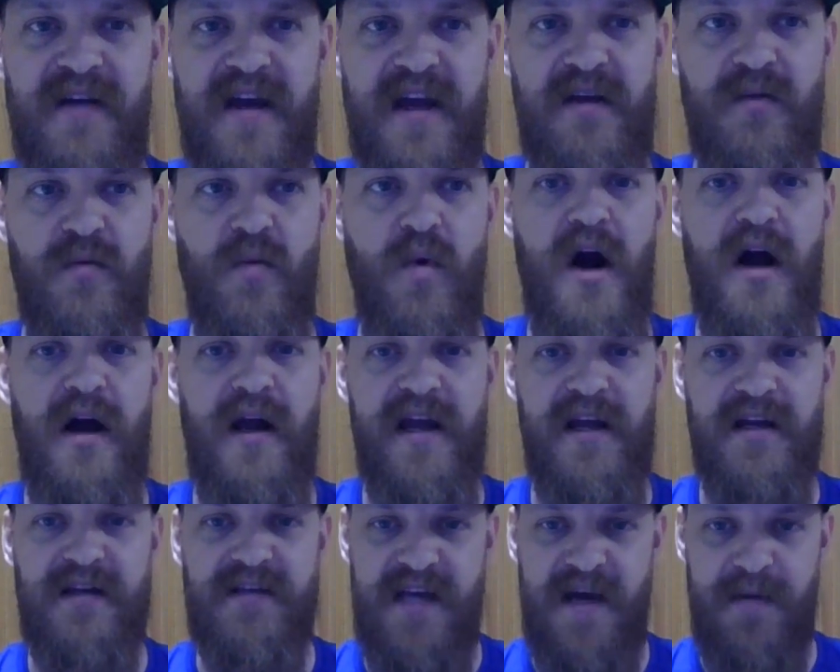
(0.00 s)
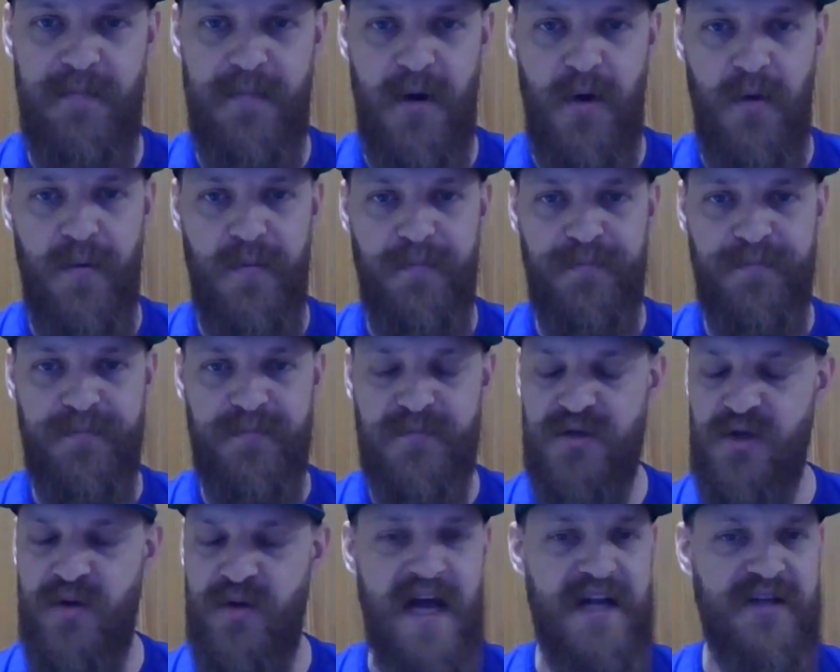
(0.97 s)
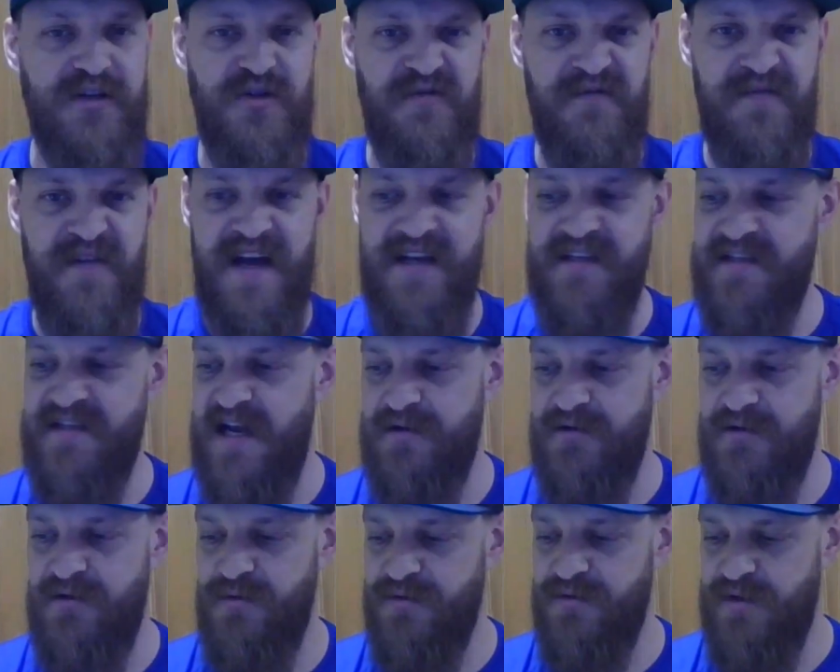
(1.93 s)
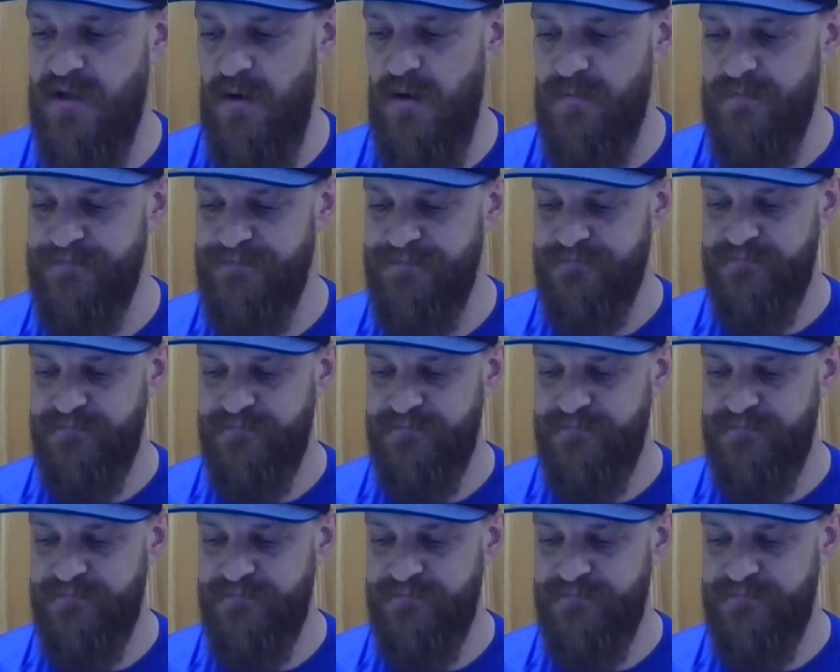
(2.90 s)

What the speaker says: of a walking tempo. So not too fast, not too slow.